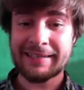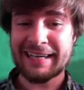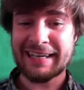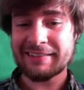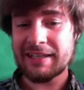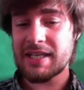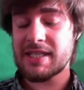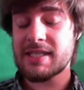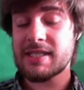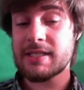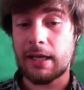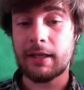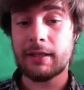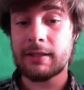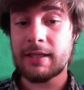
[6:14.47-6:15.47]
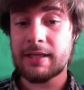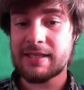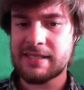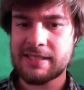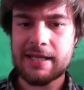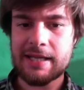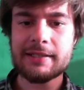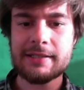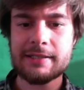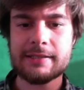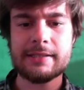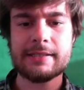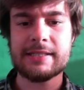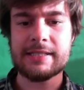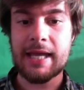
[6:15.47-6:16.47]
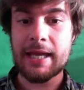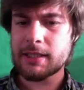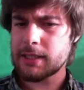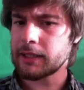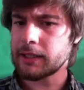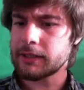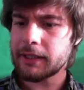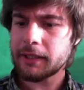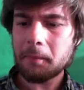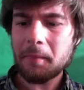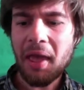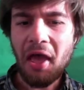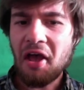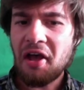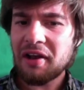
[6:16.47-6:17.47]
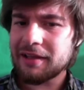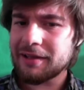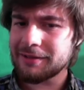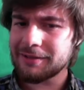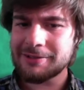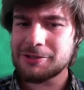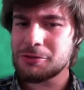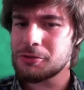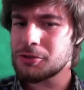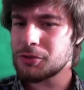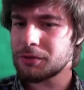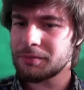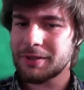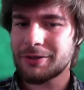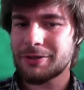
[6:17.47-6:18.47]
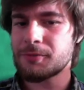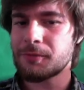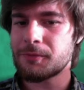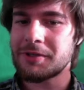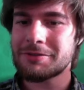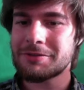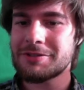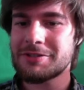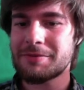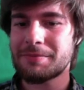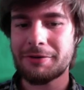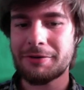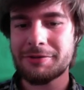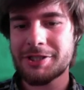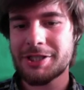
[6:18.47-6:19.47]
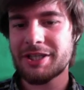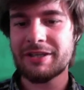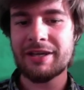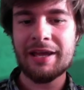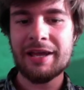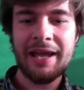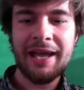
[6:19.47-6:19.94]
Now that the sun is starting to set a little bit earlier than usual because winter is approaching,